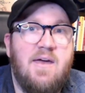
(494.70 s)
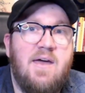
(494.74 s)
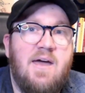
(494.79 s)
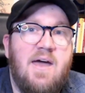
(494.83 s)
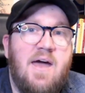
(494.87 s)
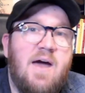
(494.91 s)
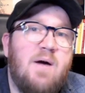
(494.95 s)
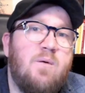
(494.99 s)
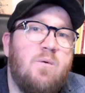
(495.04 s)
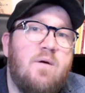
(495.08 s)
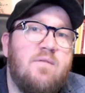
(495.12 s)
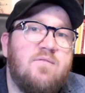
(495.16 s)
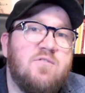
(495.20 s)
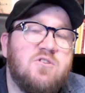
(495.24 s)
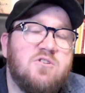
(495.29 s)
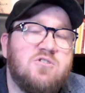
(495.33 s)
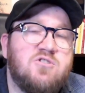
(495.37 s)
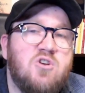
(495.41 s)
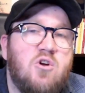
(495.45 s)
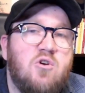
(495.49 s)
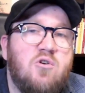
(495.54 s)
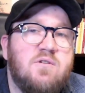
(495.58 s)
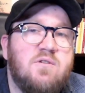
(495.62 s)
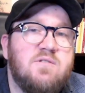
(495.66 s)
However, the
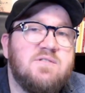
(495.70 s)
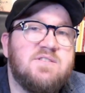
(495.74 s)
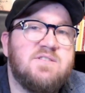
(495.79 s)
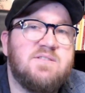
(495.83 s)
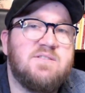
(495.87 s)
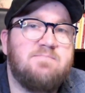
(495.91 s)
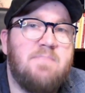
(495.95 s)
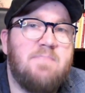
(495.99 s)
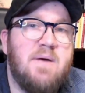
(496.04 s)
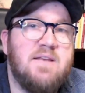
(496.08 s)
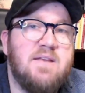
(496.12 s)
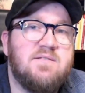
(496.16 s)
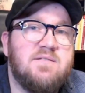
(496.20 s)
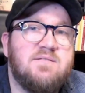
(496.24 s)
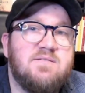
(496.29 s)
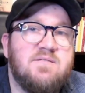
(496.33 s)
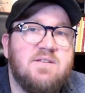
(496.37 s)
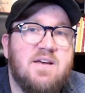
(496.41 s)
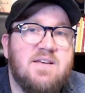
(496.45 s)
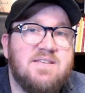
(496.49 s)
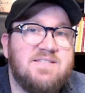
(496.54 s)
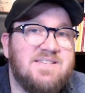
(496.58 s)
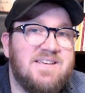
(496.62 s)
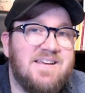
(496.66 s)
token
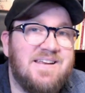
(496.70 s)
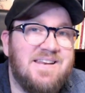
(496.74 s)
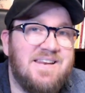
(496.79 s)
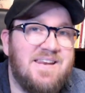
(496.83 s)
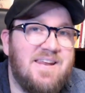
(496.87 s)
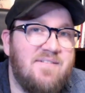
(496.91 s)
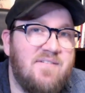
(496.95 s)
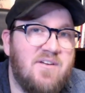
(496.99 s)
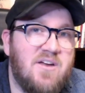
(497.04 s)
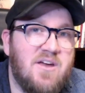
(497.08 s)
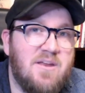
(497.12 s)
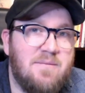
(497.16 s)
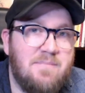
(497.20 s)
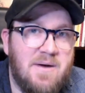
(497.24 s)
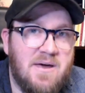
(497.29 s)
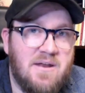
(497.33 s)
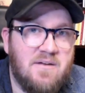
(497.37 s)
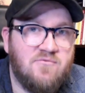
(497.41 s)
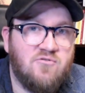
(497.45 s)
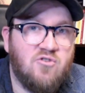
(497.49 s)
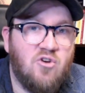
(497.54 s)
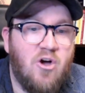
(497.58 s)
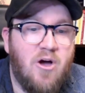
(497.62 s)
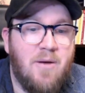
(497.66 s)
spent a significant amount
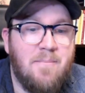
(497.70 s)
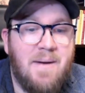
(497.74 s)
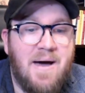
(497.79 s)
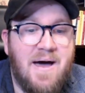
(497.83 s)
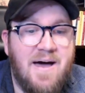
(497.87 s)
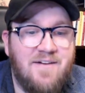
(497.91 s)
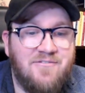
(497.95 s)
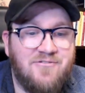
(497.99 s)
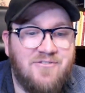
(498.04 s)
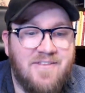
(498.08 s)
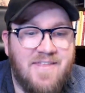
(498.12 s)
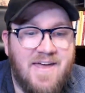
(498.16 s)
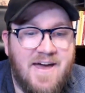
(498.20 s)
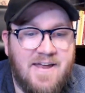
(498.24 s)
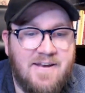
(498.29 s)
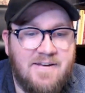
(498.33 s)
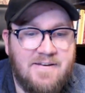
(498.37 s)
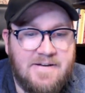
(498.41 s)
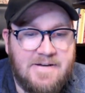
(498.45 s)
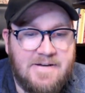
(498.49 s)
of time after that